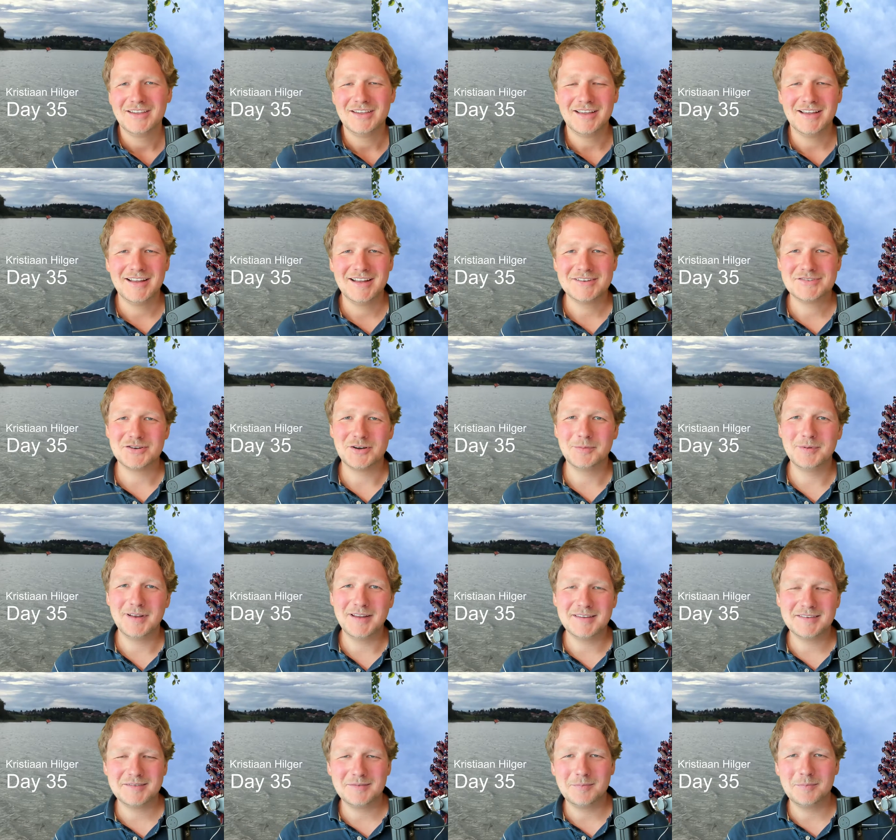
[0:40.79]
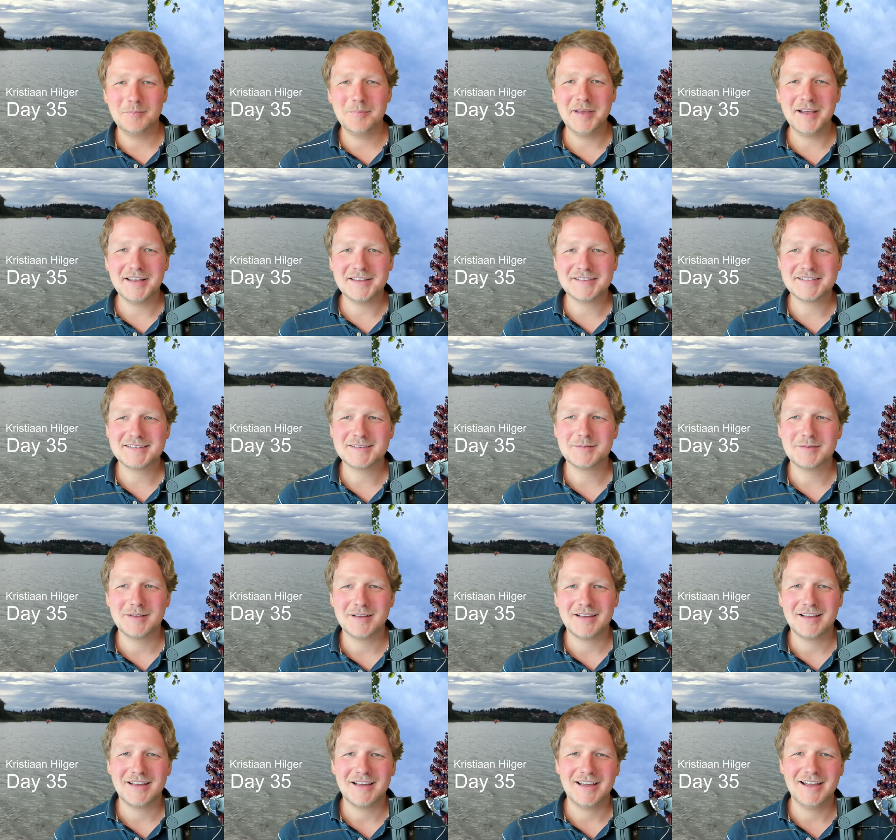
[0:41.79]
uh, Germany's biggest
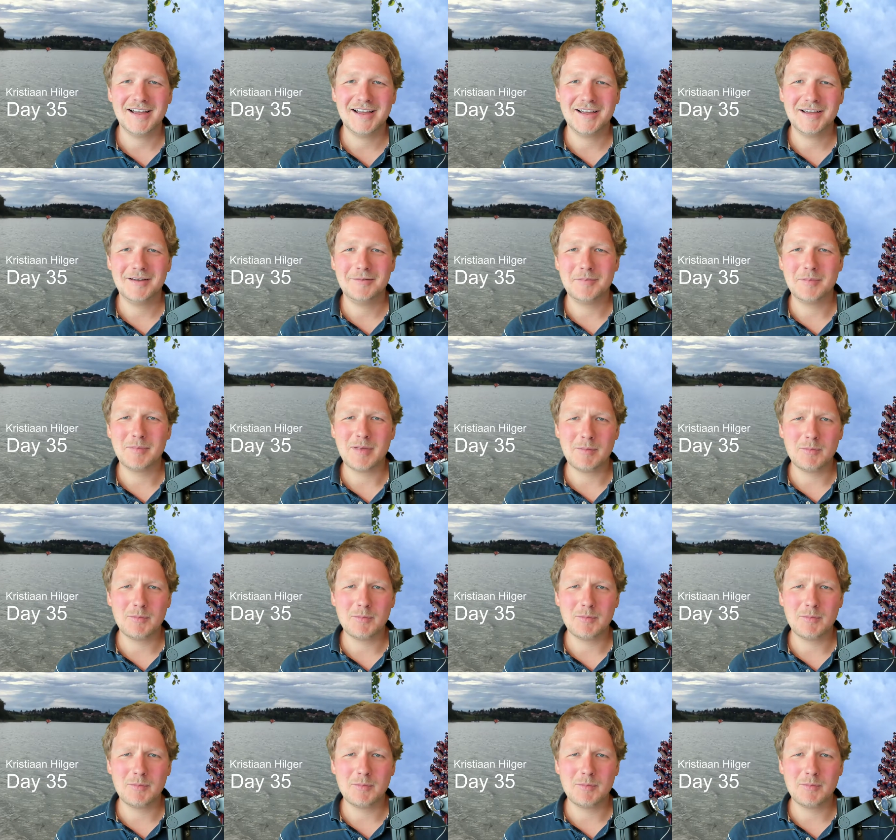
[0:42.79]
um,